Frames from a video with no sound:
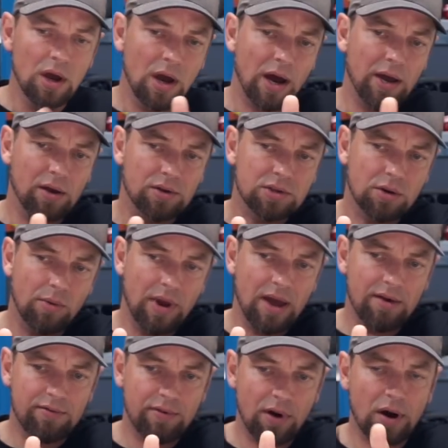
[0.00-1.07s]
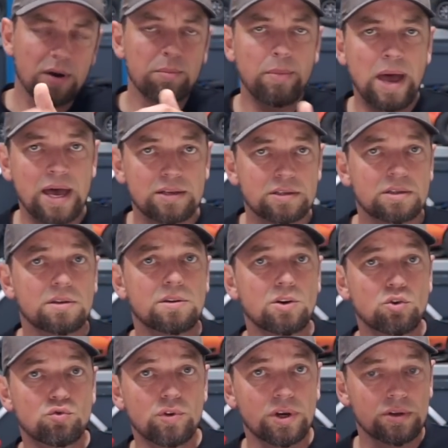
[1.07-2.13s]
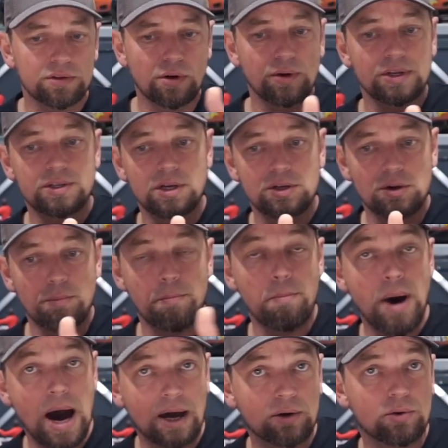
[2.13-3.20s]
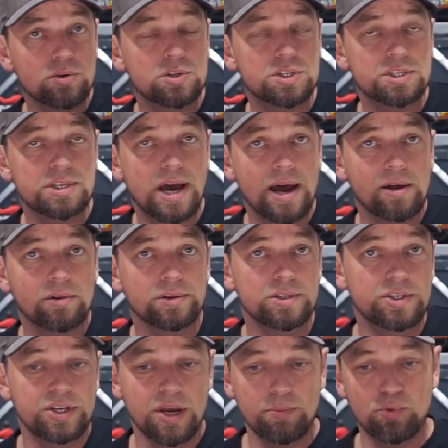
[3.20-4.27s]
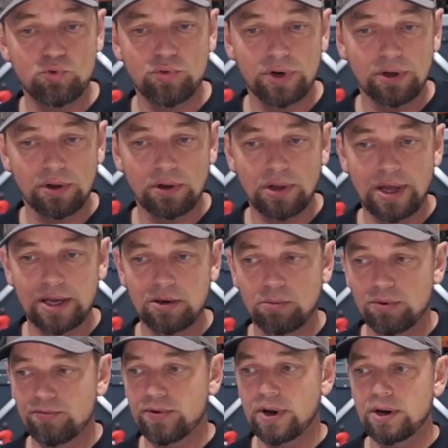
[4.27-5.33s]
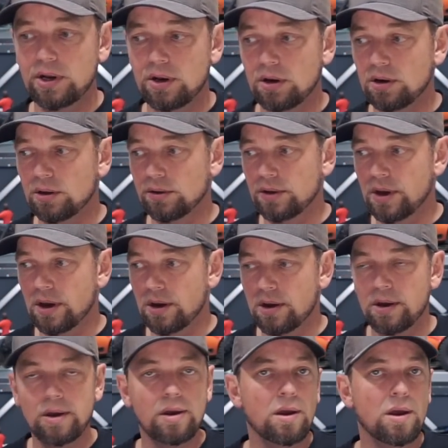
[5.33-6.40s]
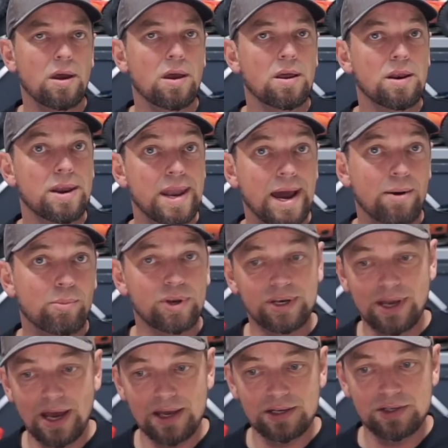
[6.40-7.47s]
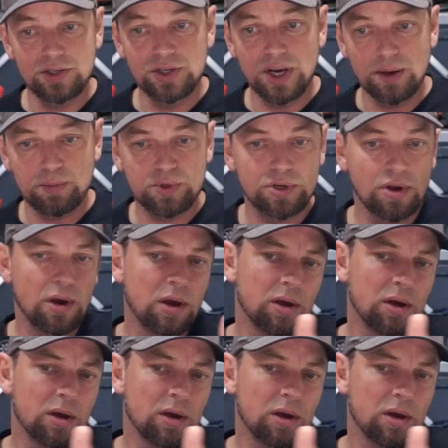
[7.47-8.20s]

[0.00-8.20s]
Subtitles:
I also have unmasked the grille, so this is a modern style Jeep grille like you would find it on the nowadays Jeeps.